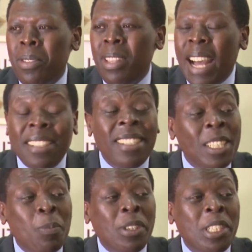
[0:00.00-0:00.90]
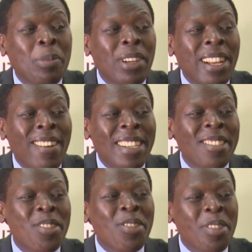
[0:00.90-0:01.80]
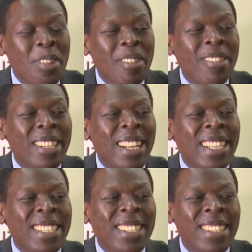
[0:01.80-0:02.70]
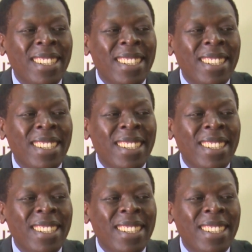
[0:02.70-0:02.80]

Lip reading: That is possible, and I want you to know that